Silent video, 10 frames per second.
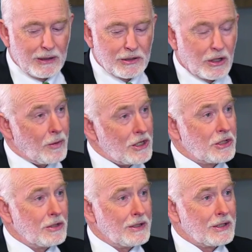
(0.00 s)
It's a
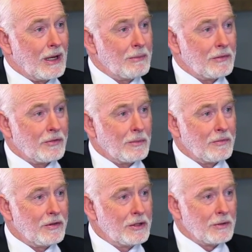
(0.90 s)
question that's come in from
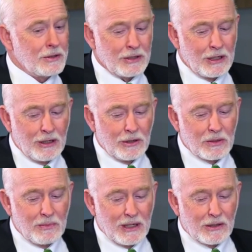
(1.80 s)
viewers.
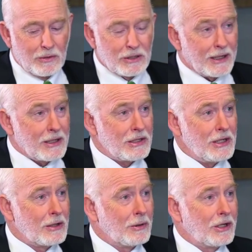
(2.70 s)
To me, it looks like a
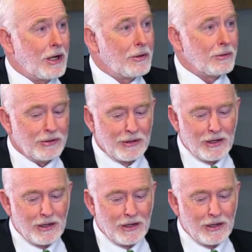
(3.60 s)
secret code.